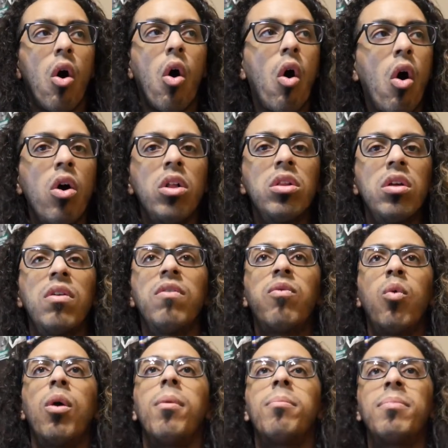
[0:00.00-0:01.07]
all of
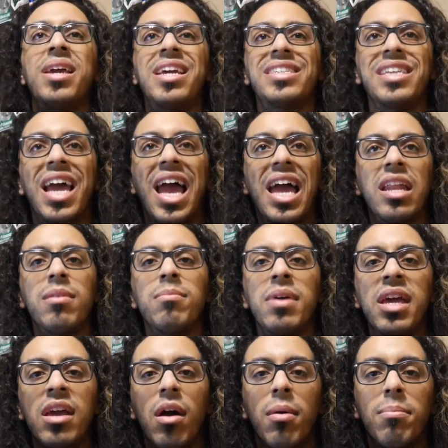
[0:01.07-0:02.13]
what makes
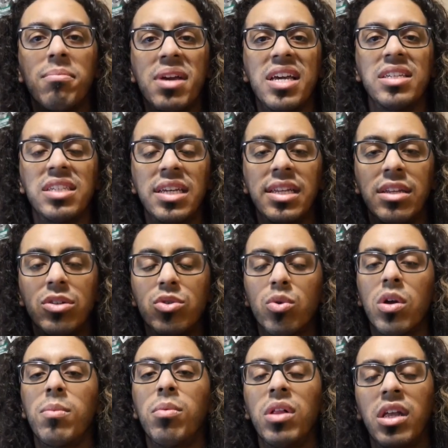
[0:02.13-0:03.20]
anime amazing and
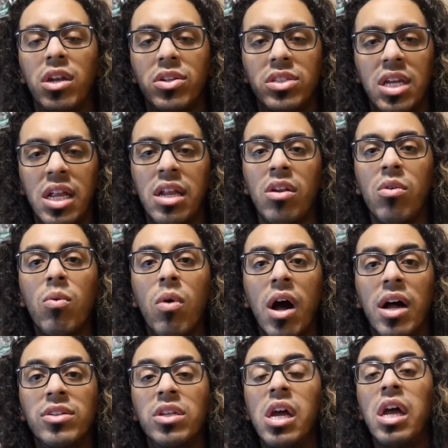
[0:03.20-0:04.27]
enjoyable and entertaining to
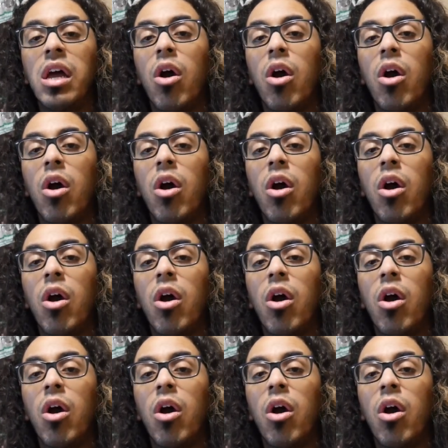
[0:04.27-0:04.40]
watch